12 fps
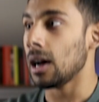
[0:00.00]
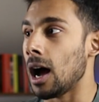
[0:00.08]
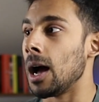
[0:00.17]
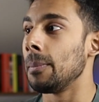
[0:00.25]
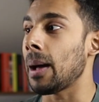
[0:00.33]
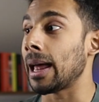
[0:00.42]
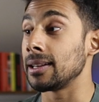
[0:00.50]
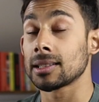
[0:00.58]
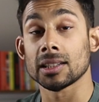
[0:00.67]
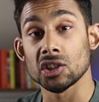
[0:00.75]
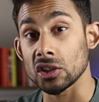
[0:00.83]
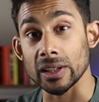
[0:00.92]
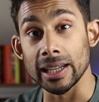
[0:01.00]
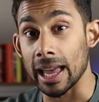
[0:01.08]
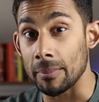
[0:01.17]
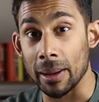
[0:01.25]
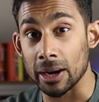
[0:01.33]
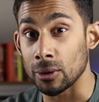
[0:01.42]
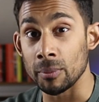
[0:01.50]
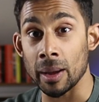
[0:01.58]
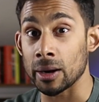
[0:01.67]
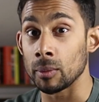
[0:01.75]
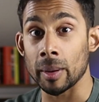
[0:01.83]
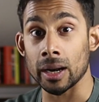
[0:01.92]
um, and it's just going to get better and
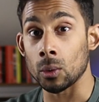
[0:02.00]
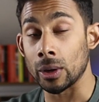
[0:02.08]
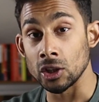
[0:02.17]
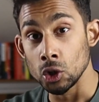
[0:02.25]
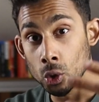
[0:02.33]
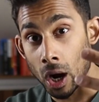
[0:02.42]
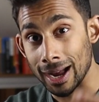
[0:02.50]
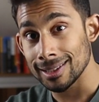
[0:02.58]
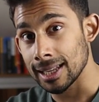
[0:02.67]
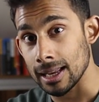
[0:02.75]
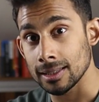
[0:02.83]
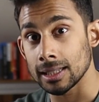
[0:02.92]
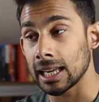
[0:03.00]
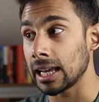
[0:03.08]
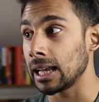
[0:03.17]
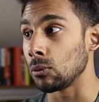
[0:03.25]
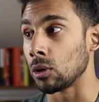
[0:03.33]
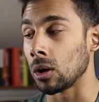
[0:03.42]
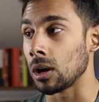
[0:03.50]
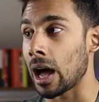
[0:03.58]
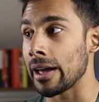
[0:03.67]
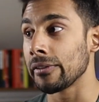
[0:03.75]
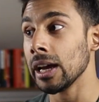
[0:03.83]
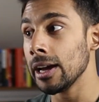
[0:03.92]
better and better. When you guys test it in real
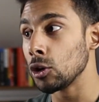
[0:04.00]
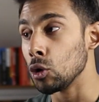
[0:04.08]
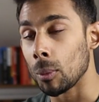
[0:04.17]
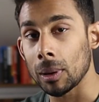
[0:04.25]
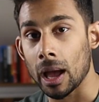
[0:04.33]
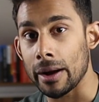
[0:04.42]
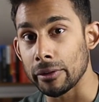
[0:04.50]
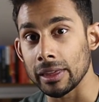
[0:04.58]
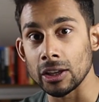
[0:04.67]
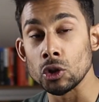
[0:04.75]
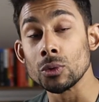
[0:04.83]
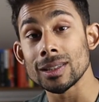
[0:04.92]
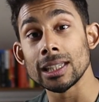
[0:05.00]
life, you apply everything. You